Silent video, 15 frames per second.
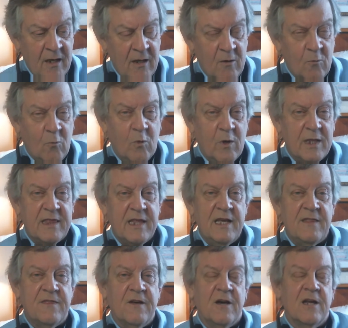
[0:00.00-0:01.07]
what they
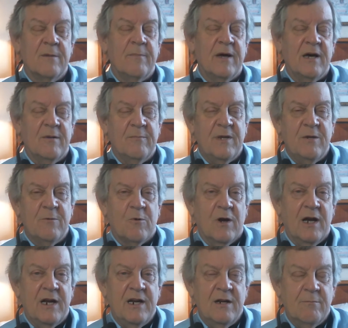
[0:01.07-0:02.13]
thought about me
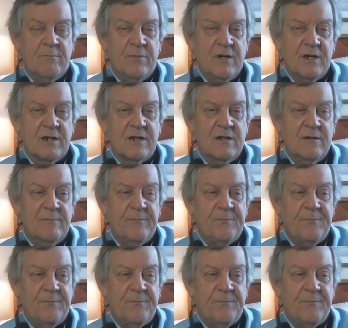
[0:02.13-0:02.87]
writing a book